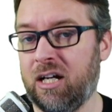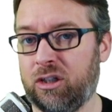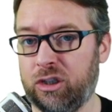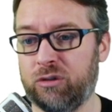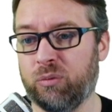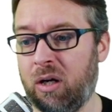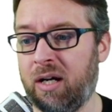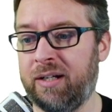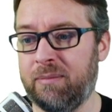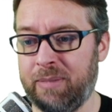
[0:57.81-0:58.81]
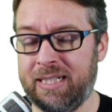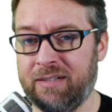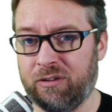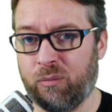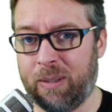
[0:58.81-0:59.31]
could run many
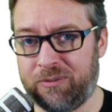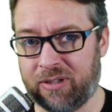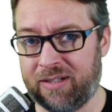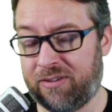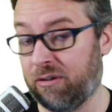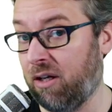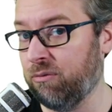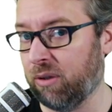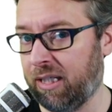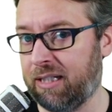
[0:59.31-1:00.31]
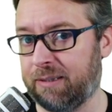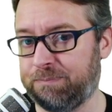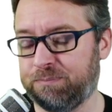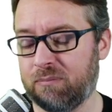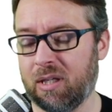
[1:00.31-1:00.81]
different websites that are unrelated.